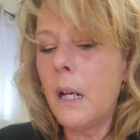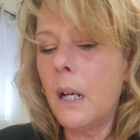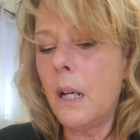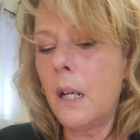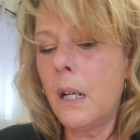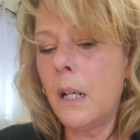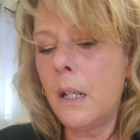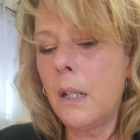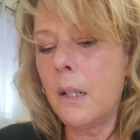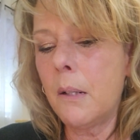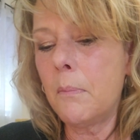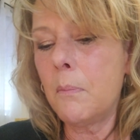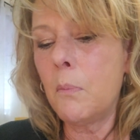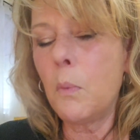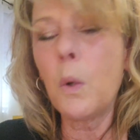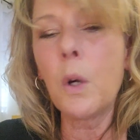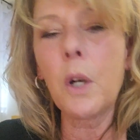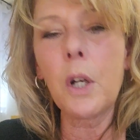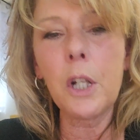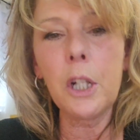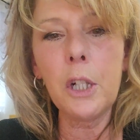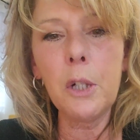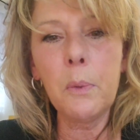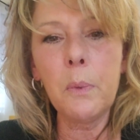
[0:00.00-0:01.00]

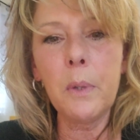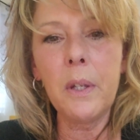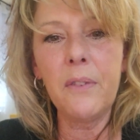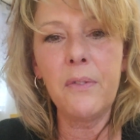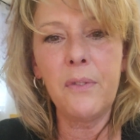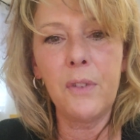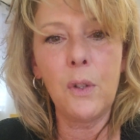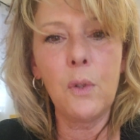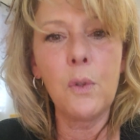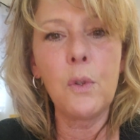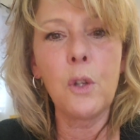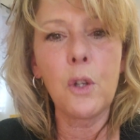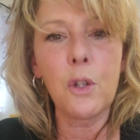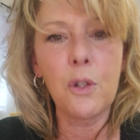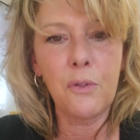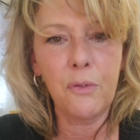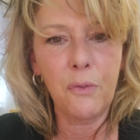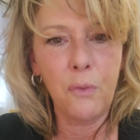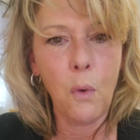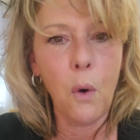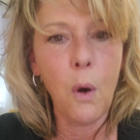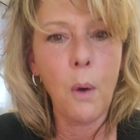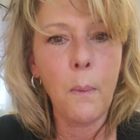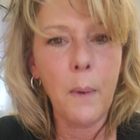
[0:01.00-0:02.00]
We're going to review those
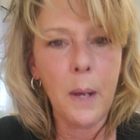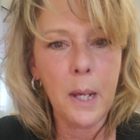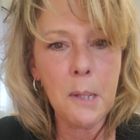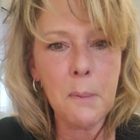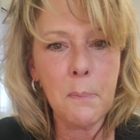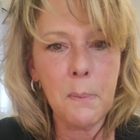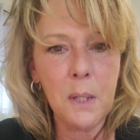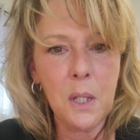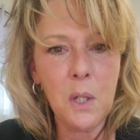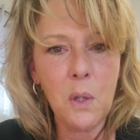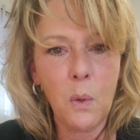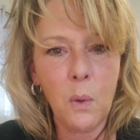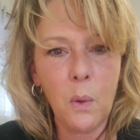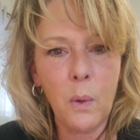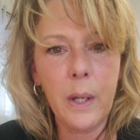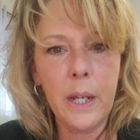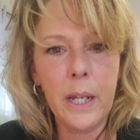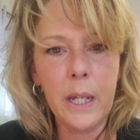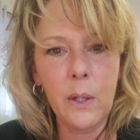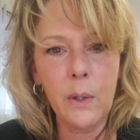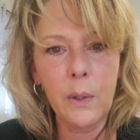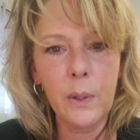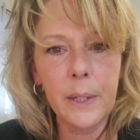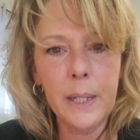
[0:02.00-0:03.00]
4
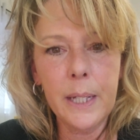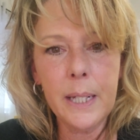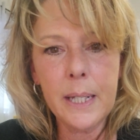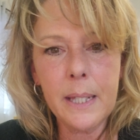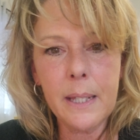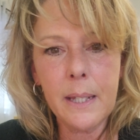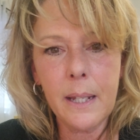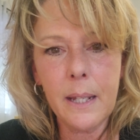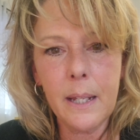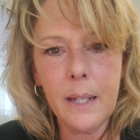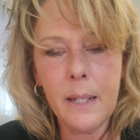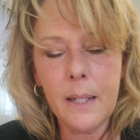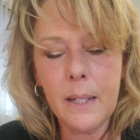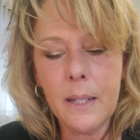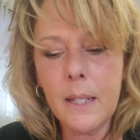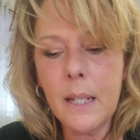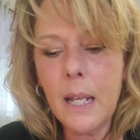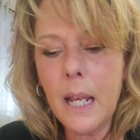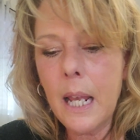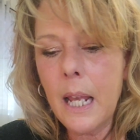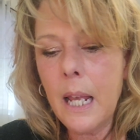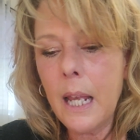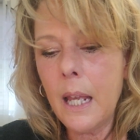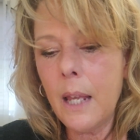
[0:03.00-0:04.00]
respiratory illnesses,
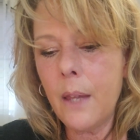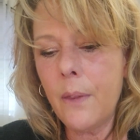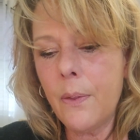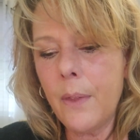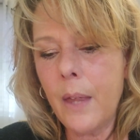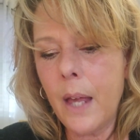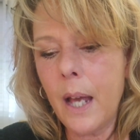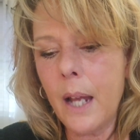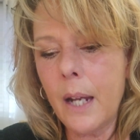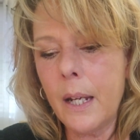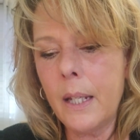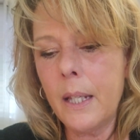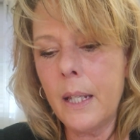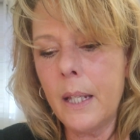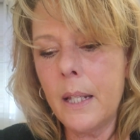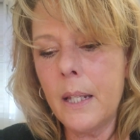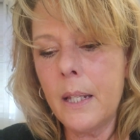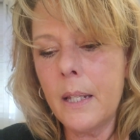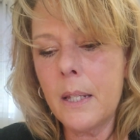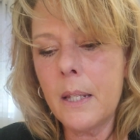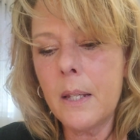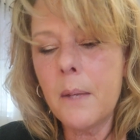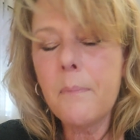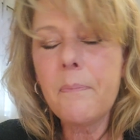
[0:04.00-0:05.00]
and that
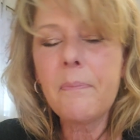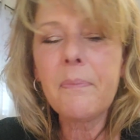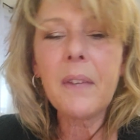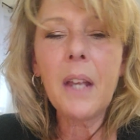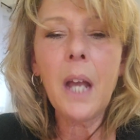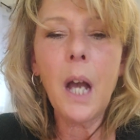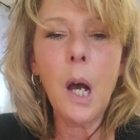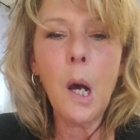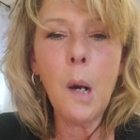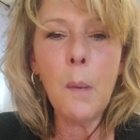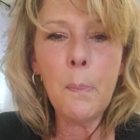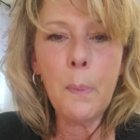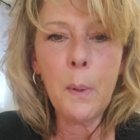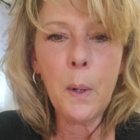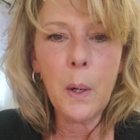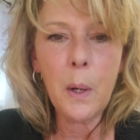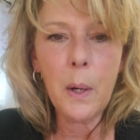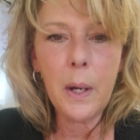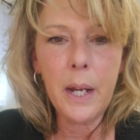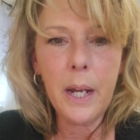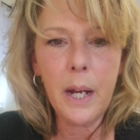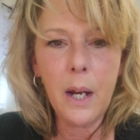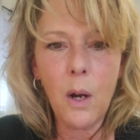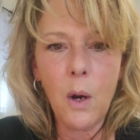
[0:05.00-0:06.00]
is
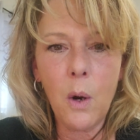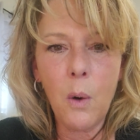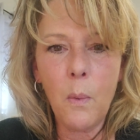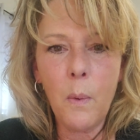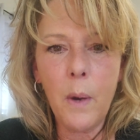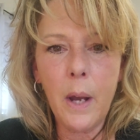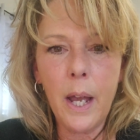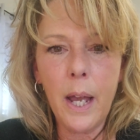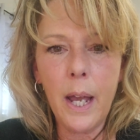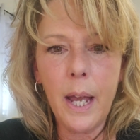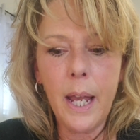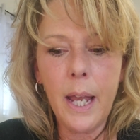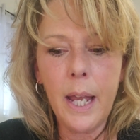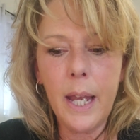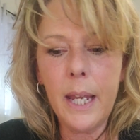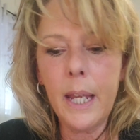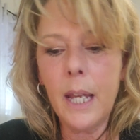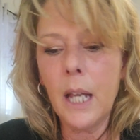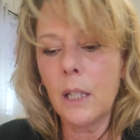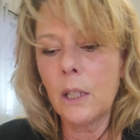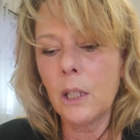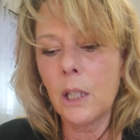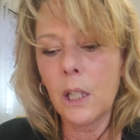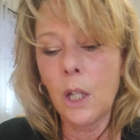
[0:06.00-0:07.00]
upper
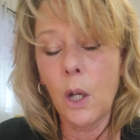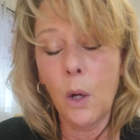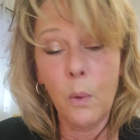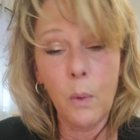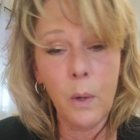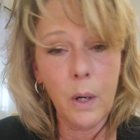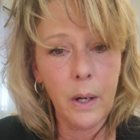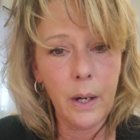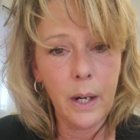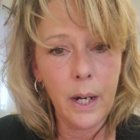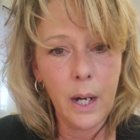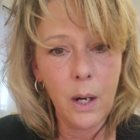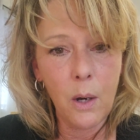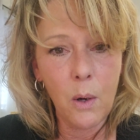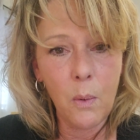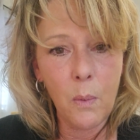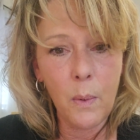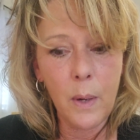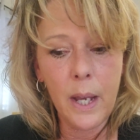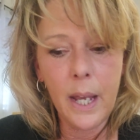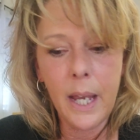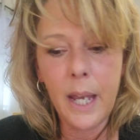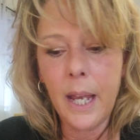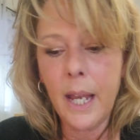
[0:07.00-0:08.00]
airway, lower
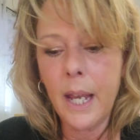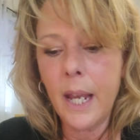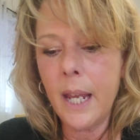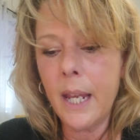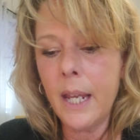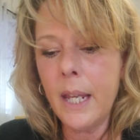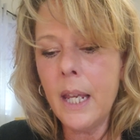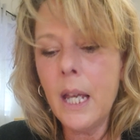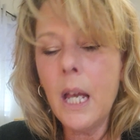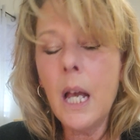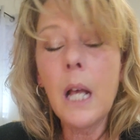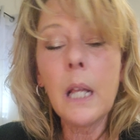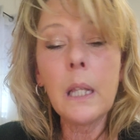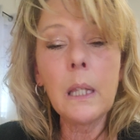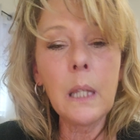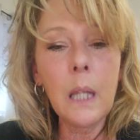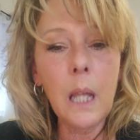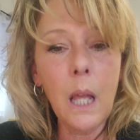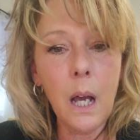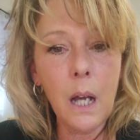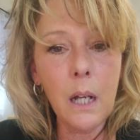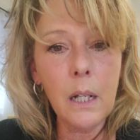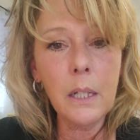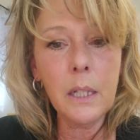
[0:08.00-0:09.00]
airway,
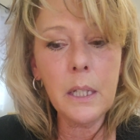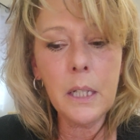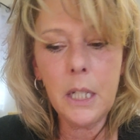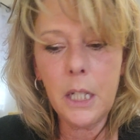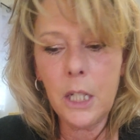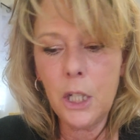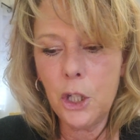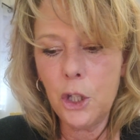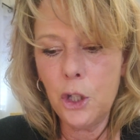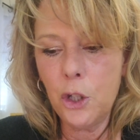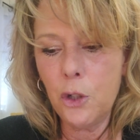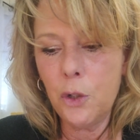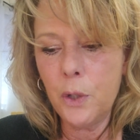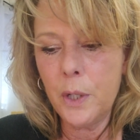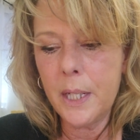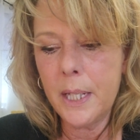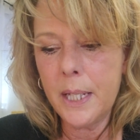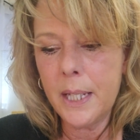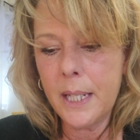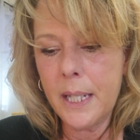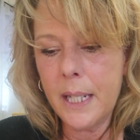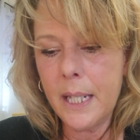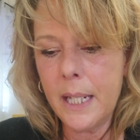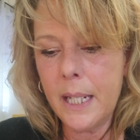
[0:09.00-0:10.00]
lung tissue
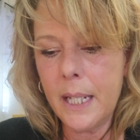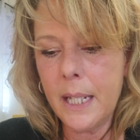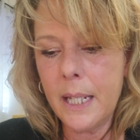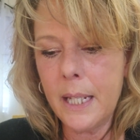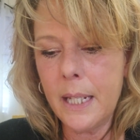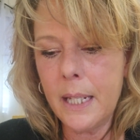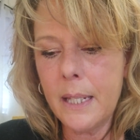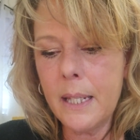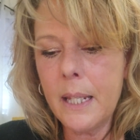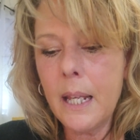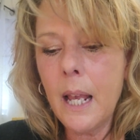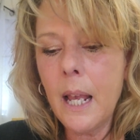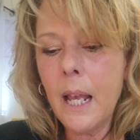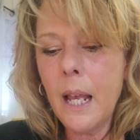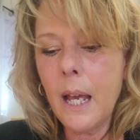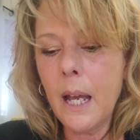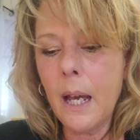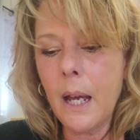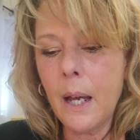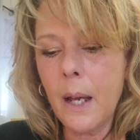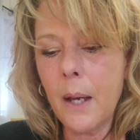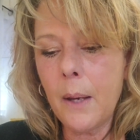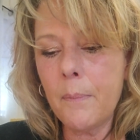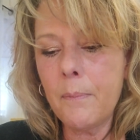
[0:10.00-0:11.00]
disease,
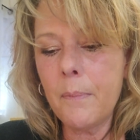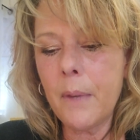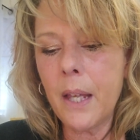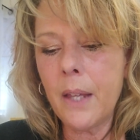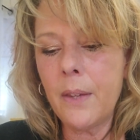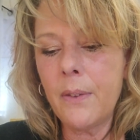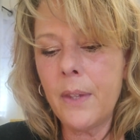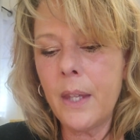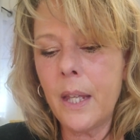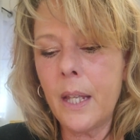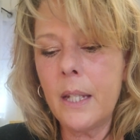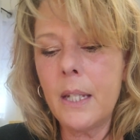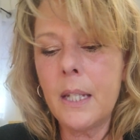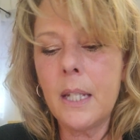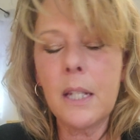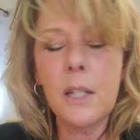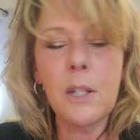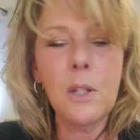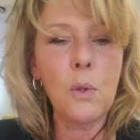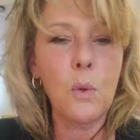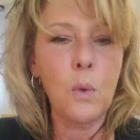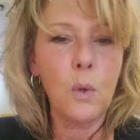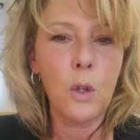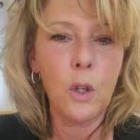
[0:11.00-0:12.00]
and then
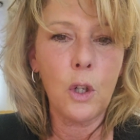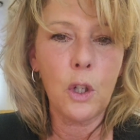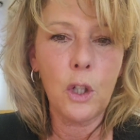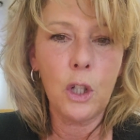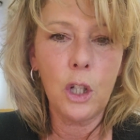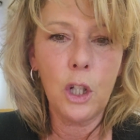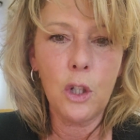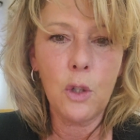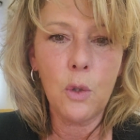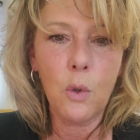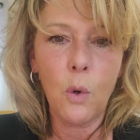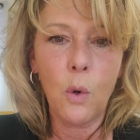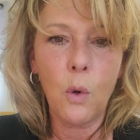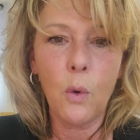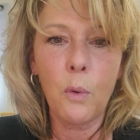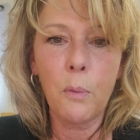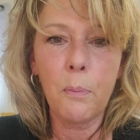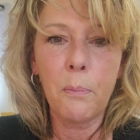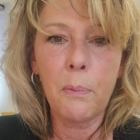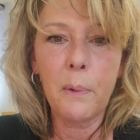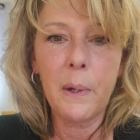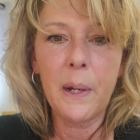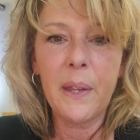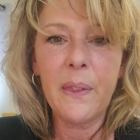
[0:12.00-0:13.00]
disordered
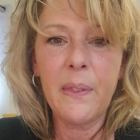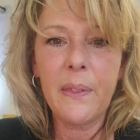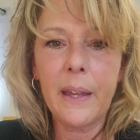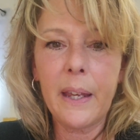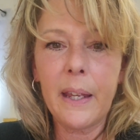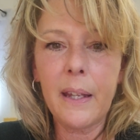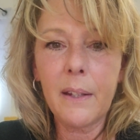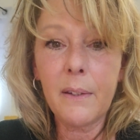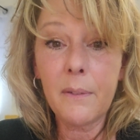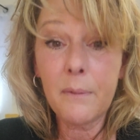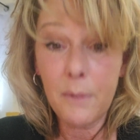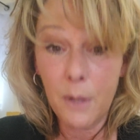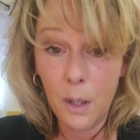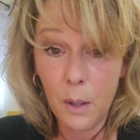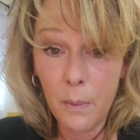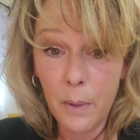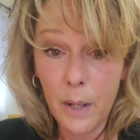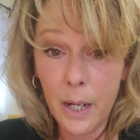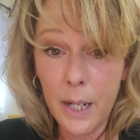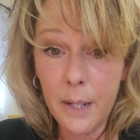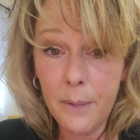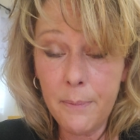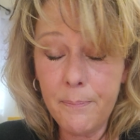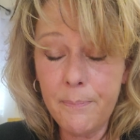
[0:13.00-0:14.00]
controlled breathing. All
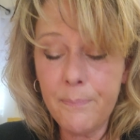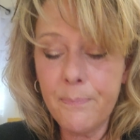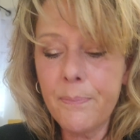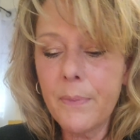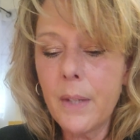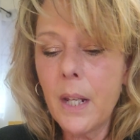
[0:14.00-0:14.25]
right?